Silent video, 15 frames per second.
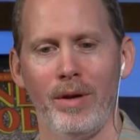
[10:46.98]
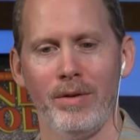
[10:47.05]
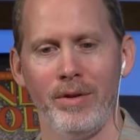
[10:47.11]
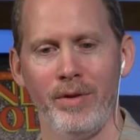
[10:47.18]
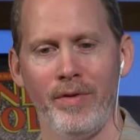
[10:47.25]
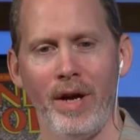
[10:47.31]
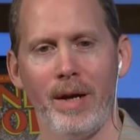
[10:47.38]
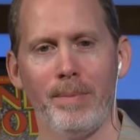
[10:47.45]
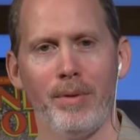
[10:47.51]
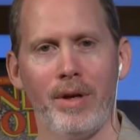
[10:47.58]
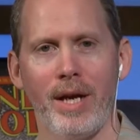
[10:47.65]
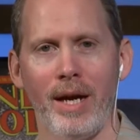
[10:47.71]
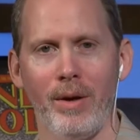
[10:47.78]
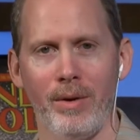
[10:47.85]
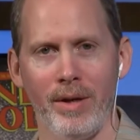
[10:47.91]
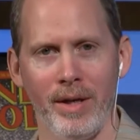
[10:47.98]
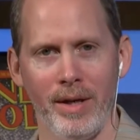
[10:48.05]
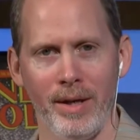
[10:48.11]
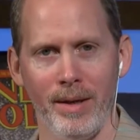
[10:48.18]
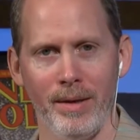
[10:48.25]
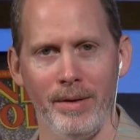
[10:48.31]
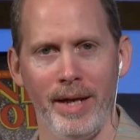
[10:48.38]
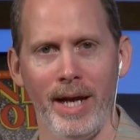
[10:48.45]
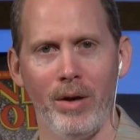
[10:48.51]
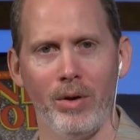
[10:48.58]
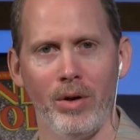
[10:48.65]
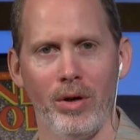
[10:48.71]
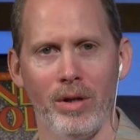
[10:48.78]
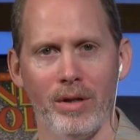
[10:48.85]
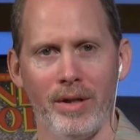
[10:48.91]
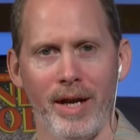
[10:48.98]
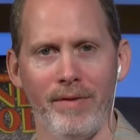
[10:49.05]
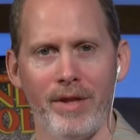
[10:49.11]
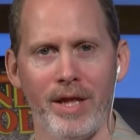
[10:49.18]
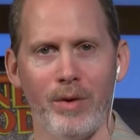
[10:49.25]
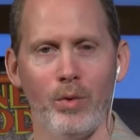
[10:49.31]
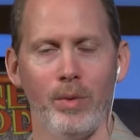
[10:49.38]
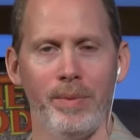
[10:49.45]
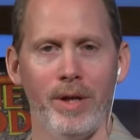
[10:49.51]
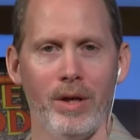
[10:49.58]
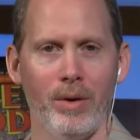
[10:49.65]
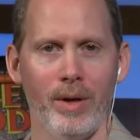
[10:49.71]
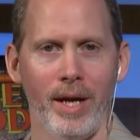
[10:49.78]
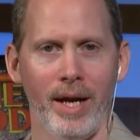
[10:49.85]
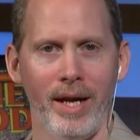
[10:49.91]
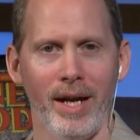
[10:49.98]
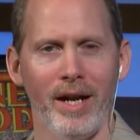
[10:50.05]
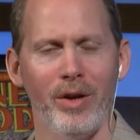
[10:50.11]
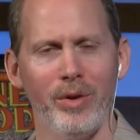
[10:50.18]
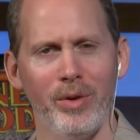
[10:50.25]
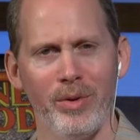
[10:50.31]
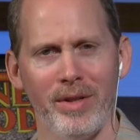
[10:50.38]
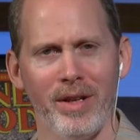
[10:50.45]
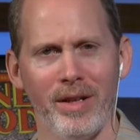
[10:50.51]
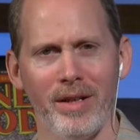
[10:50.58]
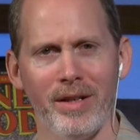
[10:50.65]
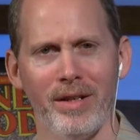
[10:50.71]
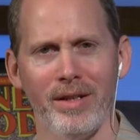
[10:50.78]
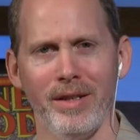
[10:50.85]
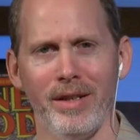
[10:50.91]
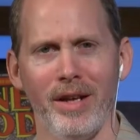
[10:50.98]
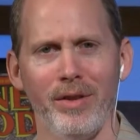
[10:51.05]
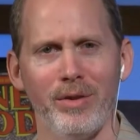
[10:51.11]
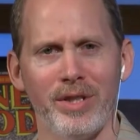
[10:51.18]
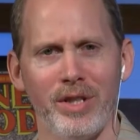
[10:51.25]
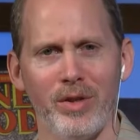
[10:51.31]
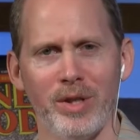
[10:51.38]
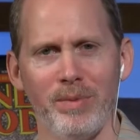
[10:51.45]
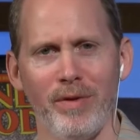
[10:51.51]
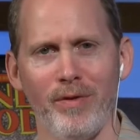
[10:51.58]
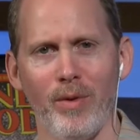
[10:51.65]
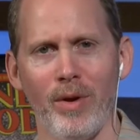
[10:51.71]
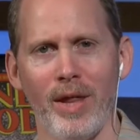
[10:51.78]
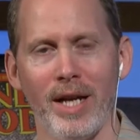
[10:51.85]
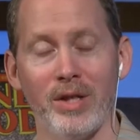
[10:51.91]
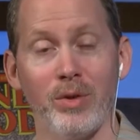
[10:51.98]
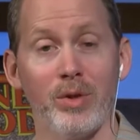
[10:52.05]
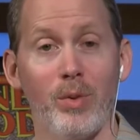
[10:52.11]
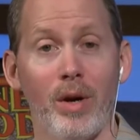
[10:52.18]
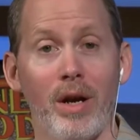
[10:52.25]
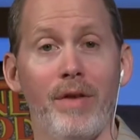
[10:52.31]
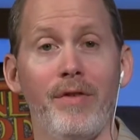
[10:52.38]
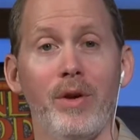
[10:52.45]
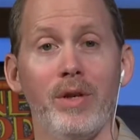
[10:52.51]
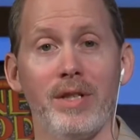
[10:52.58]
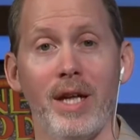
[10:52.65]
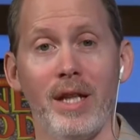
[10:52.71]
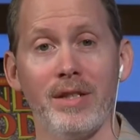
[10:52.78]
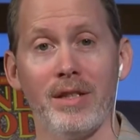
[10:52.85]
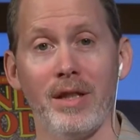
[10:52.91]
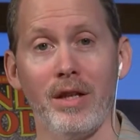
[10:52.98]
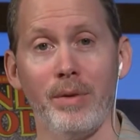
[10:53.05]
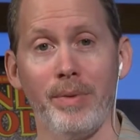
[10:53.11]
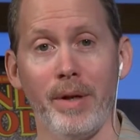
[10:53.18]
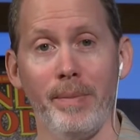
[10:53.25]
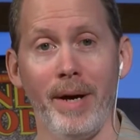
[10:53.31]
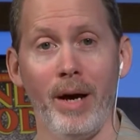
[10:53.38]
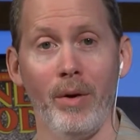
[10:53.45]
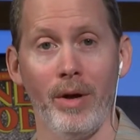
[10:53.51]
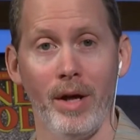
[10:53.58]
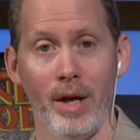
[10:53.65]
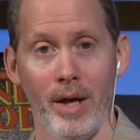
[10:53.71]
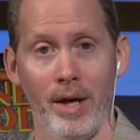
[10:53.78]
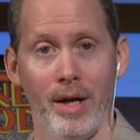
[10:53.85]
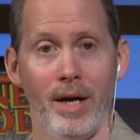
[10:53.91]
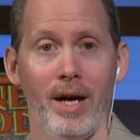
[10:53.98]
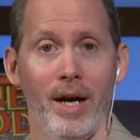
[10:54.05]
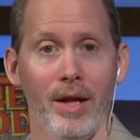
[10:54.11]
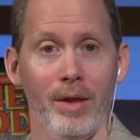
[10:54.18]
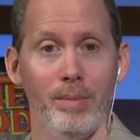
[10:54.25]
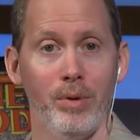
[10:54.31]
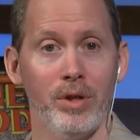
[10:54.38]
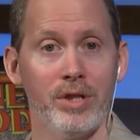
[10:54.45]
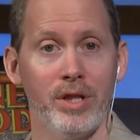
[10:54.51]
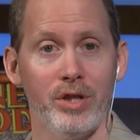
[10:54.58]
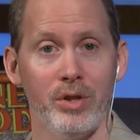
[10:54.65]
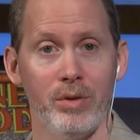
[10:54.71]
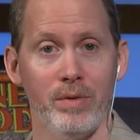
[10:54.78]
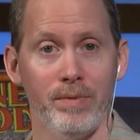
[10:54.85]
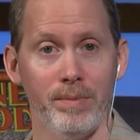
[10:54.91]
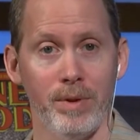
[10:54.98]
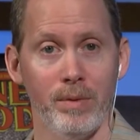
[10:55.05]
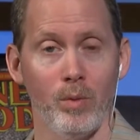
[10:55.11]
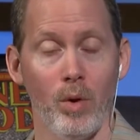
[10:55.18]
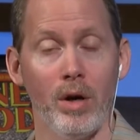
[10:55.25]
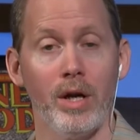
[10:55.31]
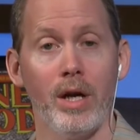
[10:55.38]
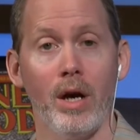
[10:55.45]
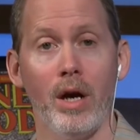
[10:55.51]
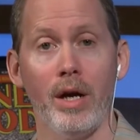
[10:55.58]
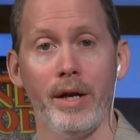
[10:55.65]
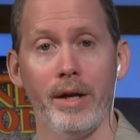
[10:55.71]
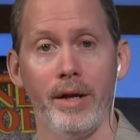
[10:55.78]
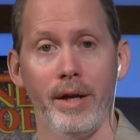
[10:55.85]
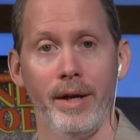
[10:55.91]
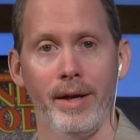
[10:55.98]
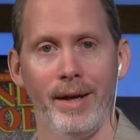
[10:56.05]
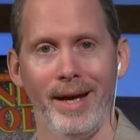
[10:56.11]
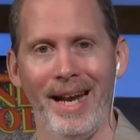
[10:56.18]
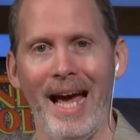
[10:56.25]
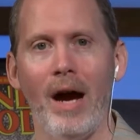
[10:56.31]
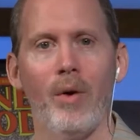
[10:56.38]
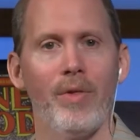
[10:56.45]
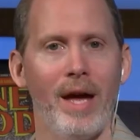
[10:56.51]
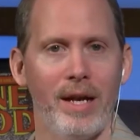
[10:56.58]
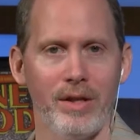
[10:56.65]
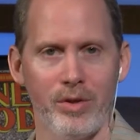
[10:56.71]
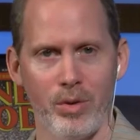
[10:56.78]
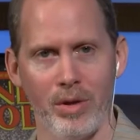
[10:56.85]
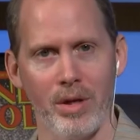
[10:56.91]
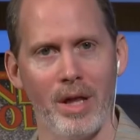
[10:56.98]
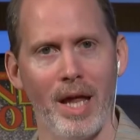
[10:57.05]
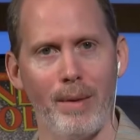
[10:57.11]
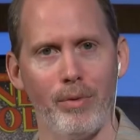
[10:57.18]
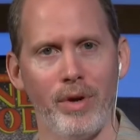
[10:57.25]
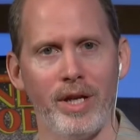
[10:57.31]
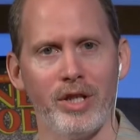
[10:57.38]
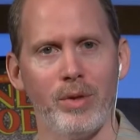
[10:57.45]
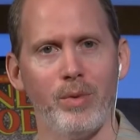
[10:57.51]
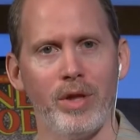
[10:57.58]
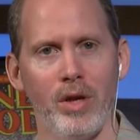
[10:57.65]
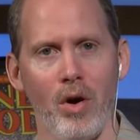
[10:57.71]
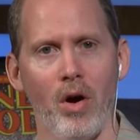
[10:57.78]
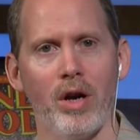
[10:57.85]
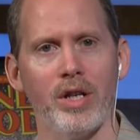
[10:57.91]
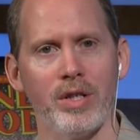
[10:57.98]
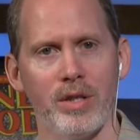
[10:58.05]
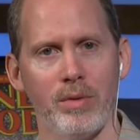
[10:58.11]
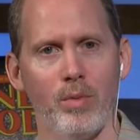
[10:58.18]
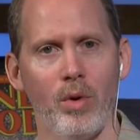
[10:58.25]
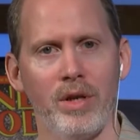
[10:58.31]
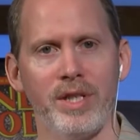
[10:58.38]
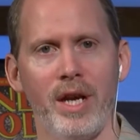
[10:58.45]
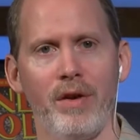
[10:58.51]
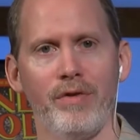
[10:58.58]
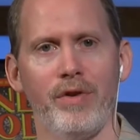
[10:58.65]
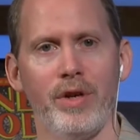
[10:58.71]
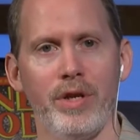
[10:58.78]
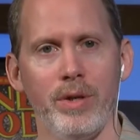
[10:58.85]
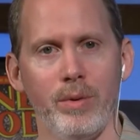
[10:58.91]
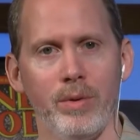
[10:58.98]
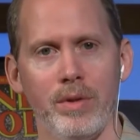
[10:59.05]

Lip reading: you've got a book out now called Everything Will Be Okay, and I know you had done another series before that. So I was wondering if you could tell us a little bit about the books that you've been working on, and how that sort of collaboration with the artist works out for you.